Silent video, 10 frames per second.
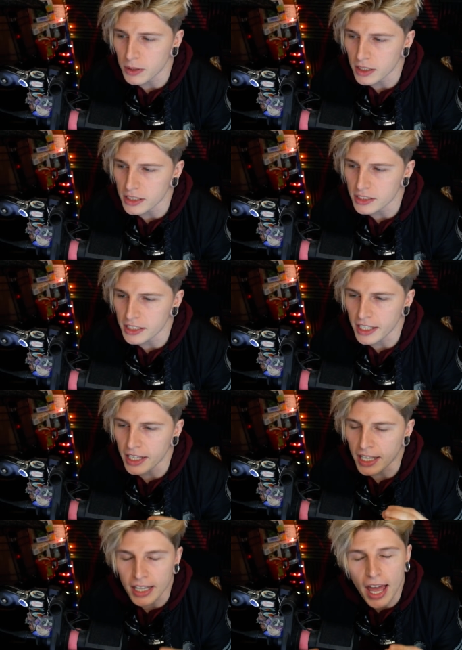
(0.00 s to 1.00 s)
because
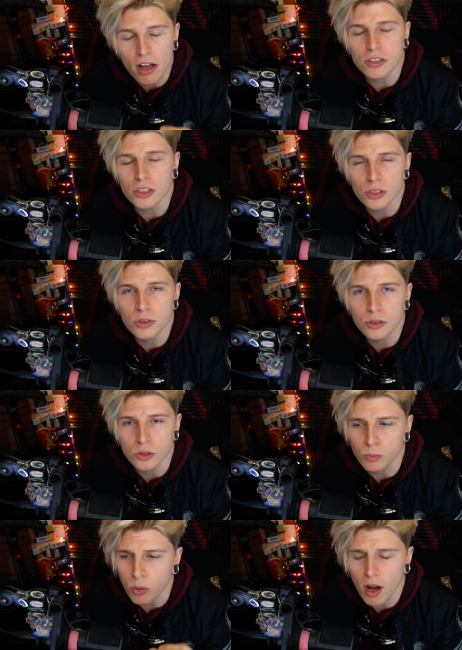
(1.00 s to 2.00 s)
it allows you
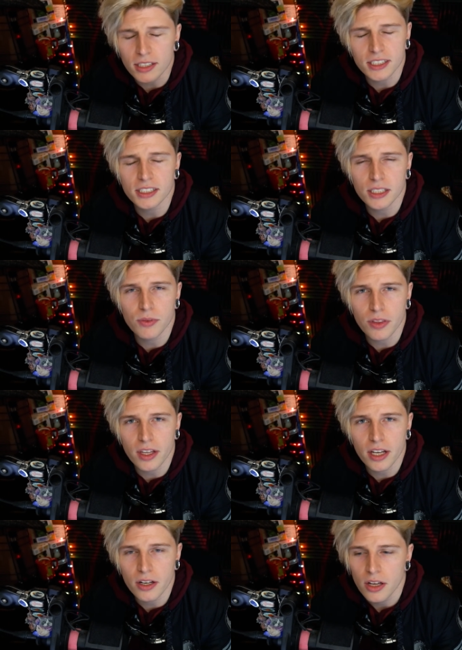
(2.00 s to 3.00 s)
to process
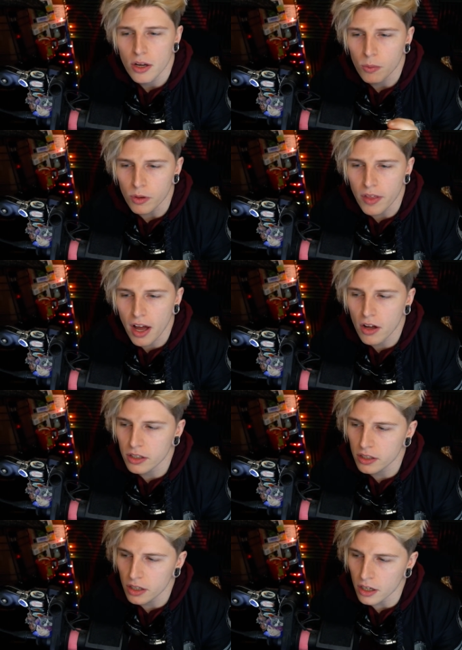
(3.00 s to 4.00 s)
everything
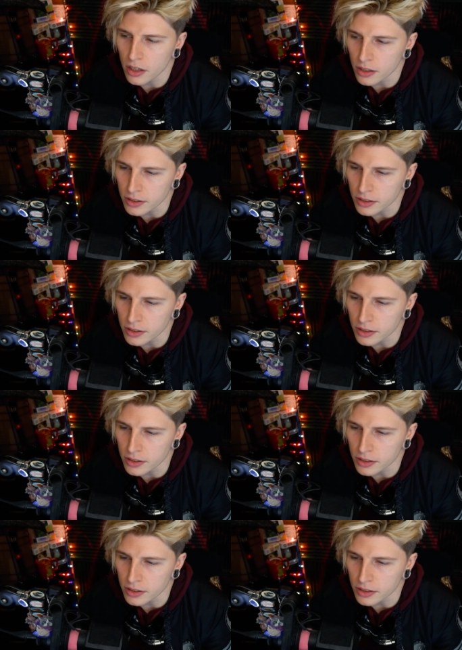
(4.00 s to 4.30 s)
without uh,